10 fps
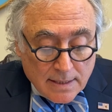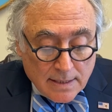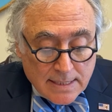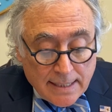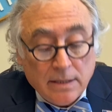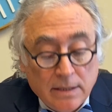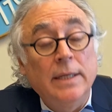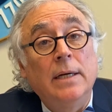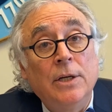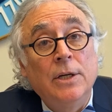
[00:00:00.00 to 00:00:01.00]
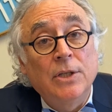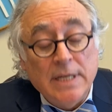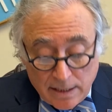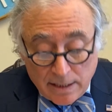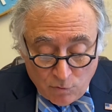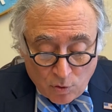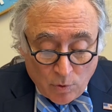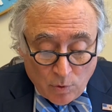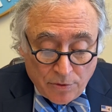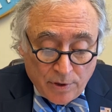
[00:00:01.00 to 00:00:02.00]
Secondly, under Executive Order
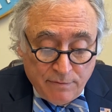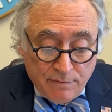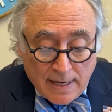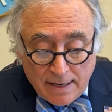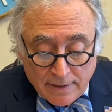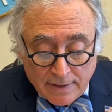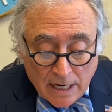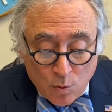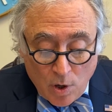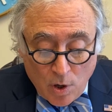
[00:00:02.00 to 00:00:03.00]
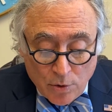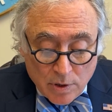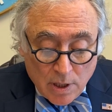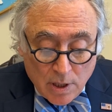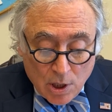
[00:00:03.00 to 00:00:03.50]
135, and I quote,